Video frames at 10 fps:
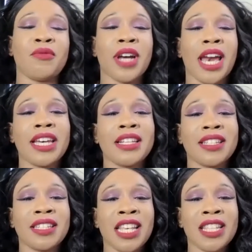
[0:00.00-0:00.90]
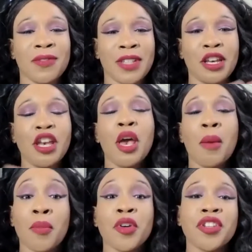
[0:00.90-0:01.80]
where I could successfully
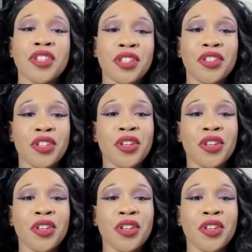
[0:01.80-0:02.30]
merge the two,